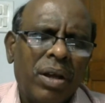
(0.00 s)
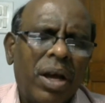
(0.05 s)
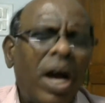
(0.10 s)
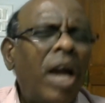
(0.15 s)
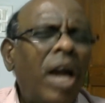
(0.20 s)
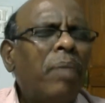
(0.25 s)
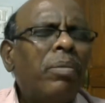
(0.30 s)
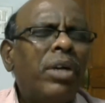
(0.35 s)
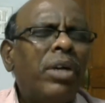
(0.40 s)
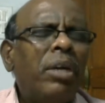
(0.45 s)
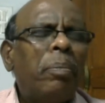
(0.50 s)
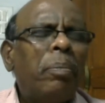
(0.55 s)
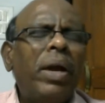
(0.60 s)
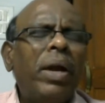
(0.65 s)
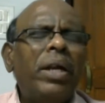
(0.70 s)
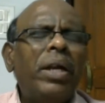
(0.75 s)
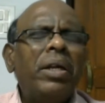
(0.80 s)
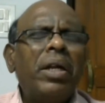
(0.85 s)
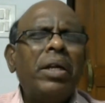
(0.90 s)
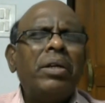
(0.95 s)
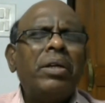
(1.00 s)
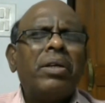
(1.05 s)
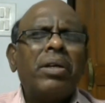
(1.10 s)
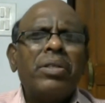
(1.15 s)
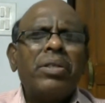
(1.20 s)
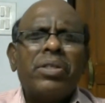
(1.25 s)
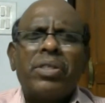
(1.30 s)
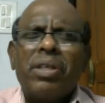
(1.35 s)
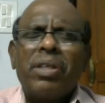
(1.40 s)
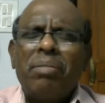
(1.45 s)
I'm dependent
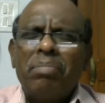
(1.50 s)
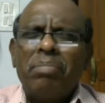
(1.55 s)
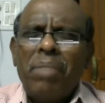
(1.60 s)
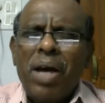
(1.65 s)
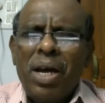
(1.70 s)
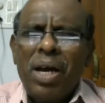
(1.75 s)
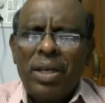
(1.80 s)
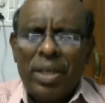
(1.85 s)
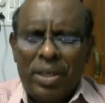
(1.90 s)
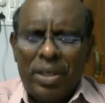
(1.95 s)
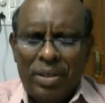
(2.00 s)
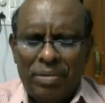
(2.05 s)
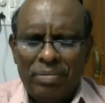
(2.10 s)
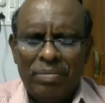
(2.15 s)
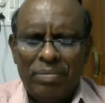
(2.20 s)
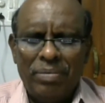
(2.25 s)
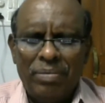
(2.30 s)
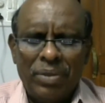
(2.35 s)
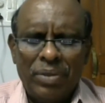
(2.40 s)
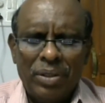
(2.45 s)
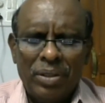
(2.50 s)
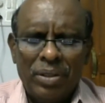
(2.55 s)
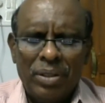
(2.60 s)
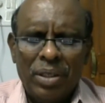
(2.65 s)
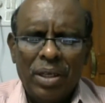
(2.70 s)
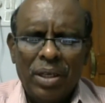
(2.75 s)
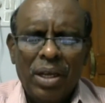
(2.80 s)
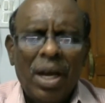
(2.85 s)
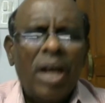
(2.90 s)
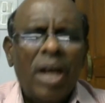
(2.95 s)
on somebody,
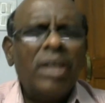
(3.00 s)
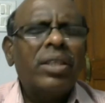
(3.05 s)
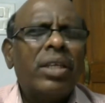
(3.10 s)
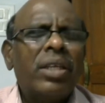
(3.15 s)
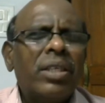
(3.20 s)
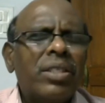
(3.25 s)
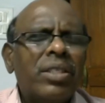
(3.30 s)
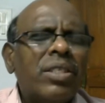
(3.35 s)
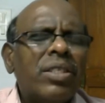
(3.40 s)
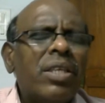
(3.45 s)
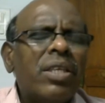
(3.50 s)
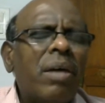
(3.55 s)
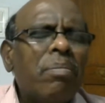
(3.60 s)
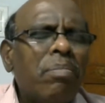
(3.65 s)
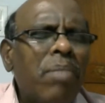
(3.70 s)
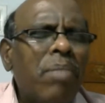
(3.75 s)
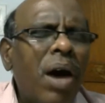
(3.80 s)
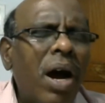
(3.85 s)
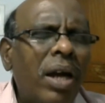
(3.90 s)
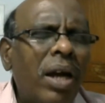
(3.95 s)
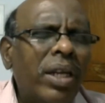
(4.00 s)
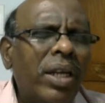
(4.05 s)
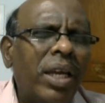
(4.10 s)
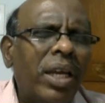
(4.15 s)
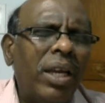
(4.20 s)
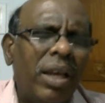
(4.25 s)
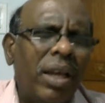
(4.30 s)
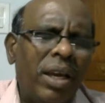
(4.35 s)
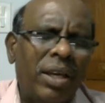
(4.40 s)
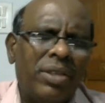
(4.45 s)
and that somebody
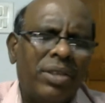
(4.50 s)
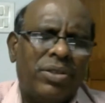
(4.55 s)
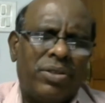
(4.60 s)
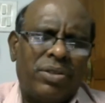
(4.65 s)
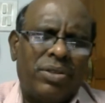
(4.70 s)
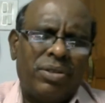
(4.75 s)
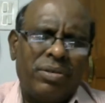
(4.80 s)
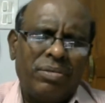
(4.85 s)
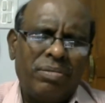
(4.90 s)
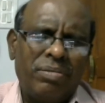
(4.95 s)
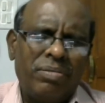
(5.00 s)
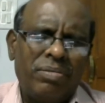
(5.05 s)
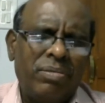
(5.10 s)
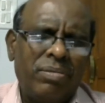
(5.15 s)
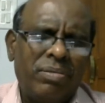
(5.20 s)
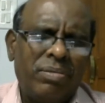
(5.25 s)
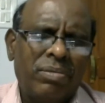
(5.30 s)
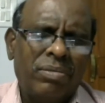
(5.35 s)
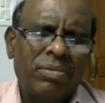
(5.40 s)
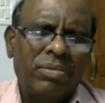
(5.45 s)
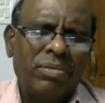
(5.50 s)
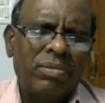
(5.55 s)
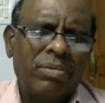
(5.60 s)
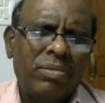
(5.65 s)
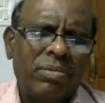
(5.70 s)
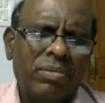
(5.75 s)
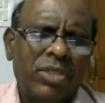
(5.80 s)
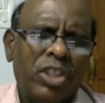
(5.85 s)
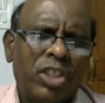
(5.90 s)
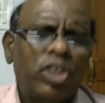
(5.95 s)
is
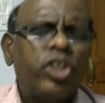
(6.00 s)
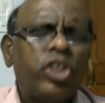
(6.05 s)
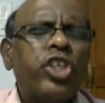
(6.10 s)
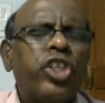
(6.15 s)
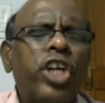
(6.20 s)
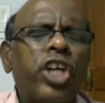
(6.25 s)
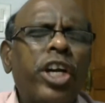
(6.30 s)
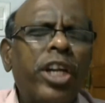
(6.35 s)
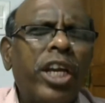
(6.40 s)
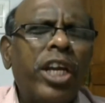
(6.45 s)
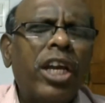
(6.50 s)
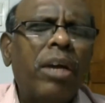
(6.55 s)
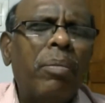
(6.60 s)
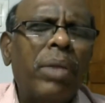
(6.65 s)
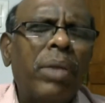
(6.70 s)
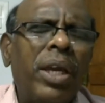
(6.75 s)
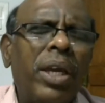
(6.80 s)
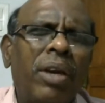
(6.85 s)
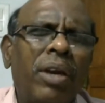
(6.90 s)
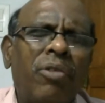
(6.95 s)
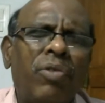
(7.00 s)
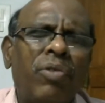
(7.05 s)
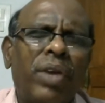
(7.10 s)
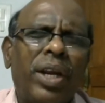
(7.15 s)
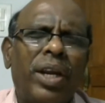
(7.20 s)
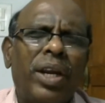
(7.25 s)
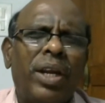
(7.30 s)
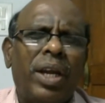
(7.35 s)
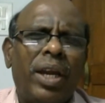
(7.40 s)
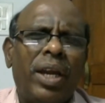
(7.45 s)
shunning me
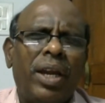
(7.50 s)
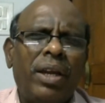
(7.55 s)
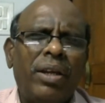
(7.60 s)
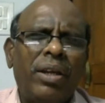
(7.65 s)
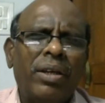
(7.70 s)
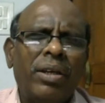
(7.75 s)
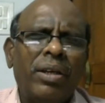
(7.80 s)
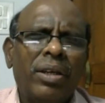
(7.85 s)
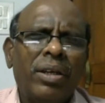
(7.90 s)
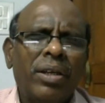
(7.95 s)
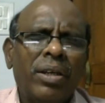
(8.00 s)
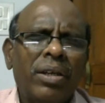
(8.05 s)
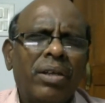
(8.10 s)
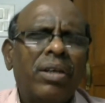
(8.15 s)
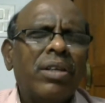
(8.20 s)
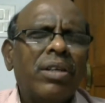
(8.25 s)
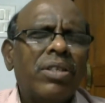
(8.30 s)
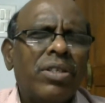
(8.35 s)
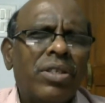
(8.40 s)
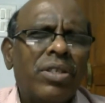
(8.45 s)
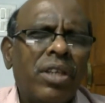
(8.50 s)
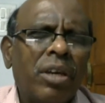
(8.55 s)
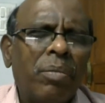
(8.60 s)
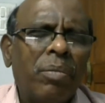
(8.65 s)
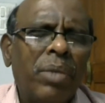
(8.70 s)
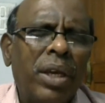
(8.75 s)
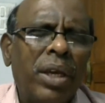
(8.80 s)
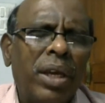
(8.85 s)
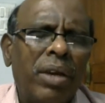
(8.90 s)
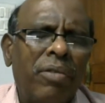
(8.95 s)
every day, cursing
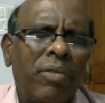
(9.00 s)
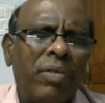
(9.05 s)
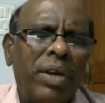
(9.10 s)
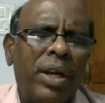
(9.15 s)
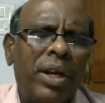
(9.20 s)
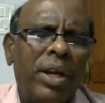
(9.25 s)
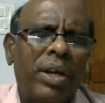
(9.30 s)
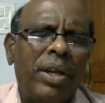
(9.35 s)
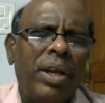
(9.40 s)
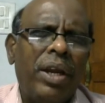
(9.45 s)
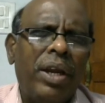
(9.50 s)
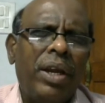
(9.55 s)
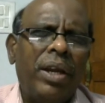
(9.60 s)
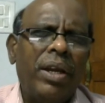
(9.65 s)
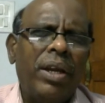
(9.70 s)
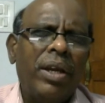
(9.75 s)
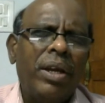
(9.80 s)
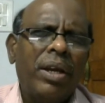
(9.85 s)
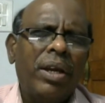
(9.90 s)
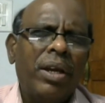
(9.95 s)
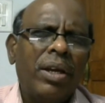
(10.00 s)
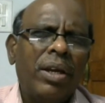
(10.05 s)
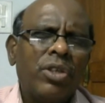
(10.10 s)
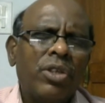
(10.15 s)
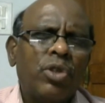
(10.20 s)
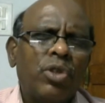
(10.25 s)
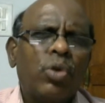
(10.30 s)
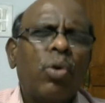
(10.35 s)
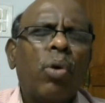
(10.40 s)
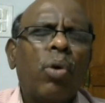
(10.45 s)
me every day,
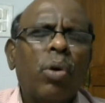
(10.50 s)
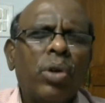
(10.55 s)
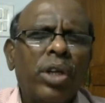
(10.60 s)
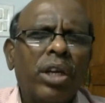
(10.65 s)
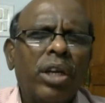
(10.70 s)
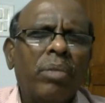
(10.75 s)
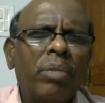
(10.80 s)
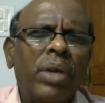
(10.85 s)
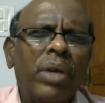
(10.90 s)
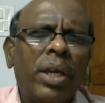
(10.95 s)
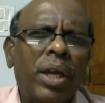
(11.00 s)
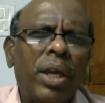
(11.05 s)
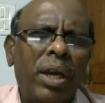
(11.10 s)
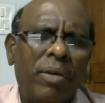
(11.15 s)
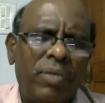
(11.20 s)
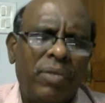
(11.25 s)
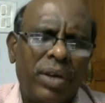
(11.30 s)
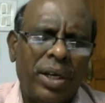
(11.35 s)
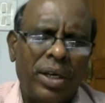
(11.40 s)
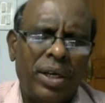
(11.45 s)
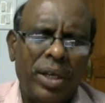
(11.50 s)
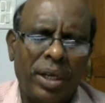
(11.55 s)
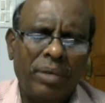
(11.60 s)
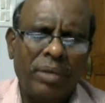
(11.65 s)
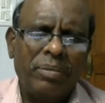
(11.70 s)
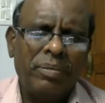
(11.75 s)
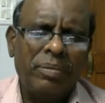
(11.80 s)
scolding me every day.